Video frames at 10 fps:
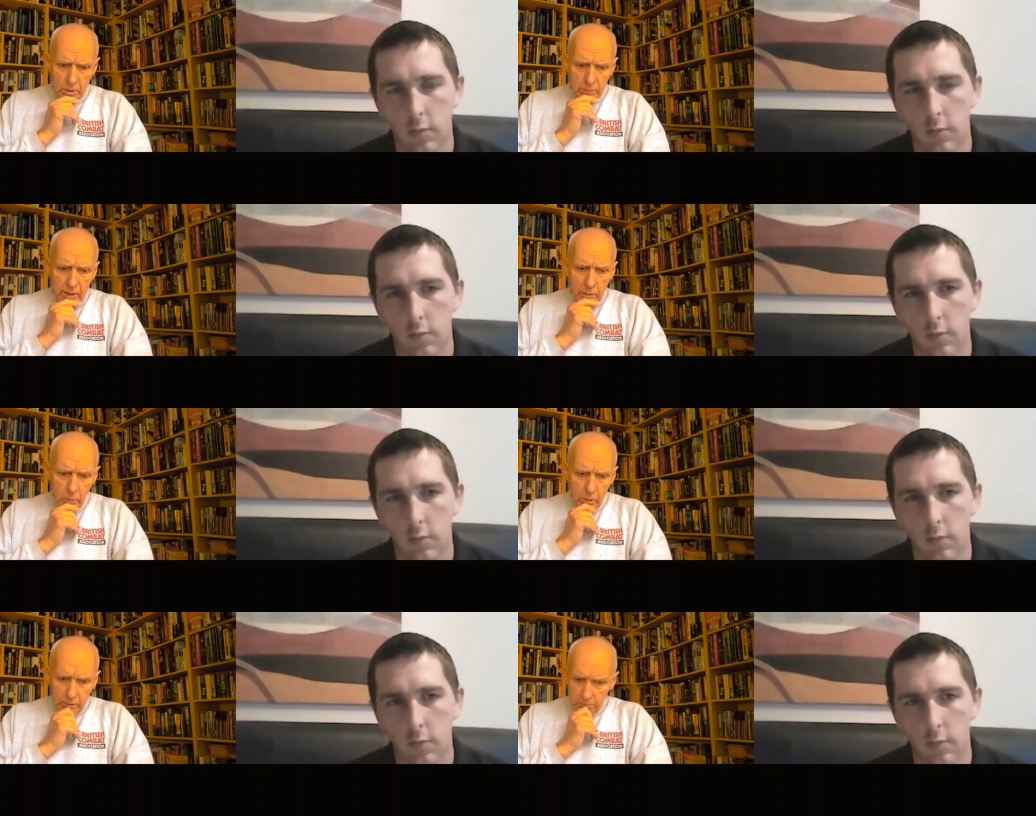Speaker 1: of that
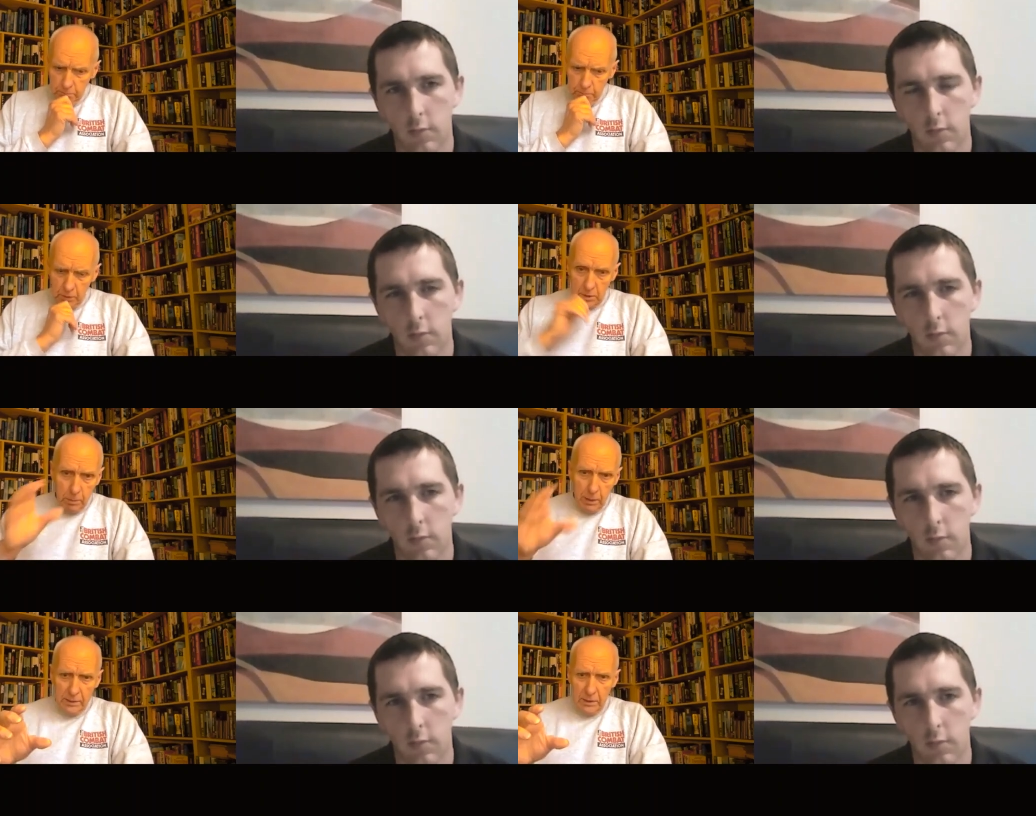work is
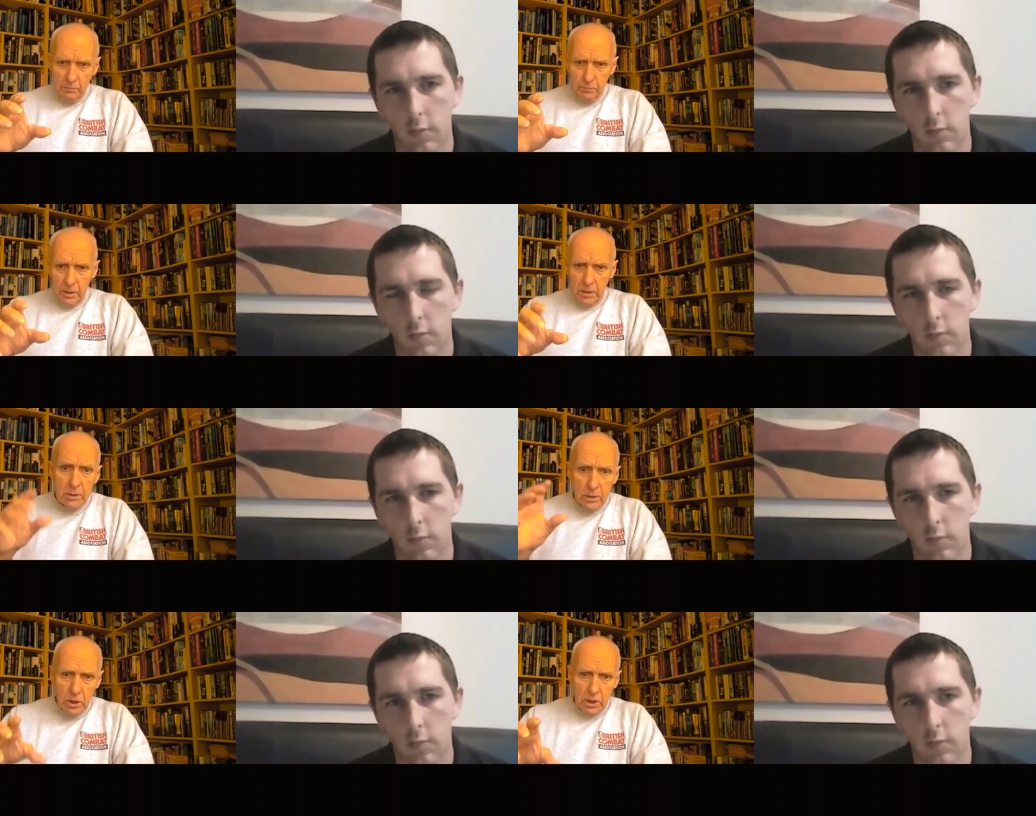planning,
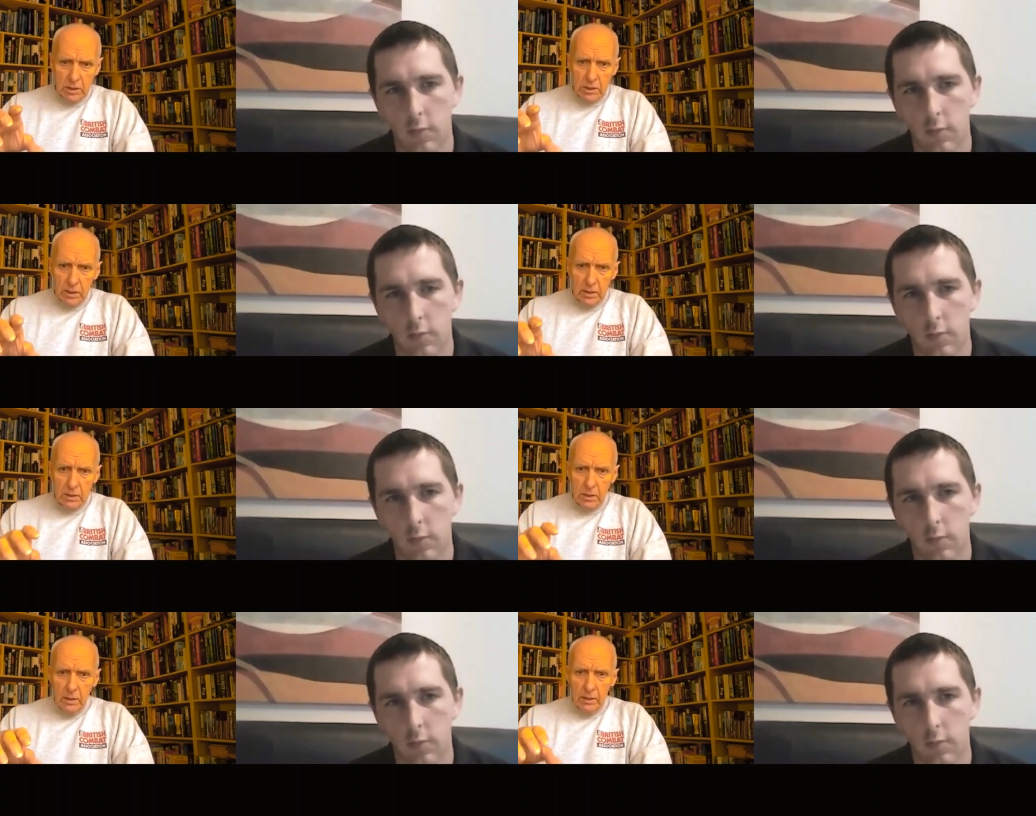it's
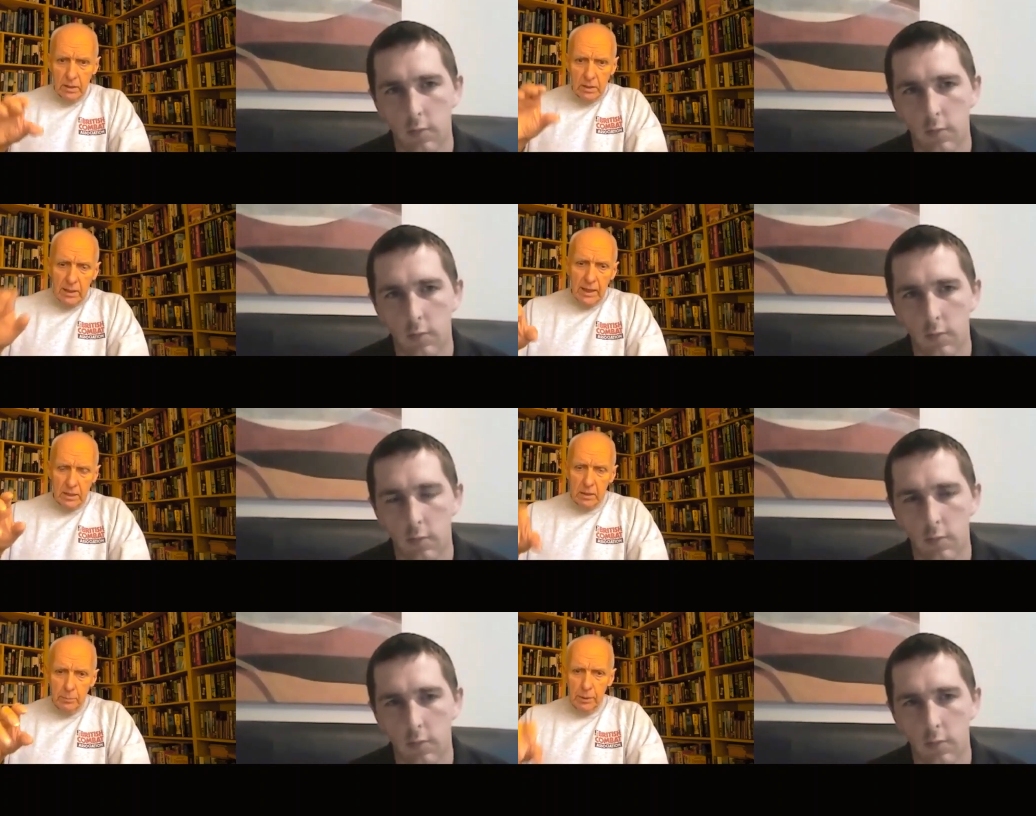logistics, it's
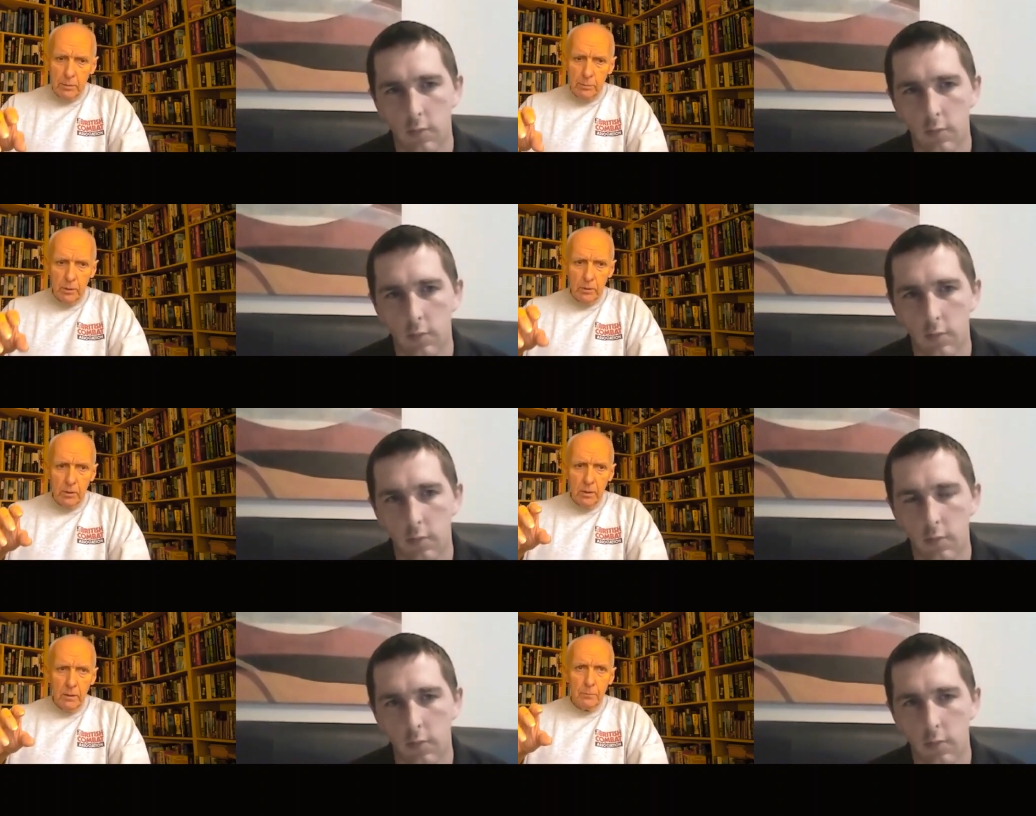getting people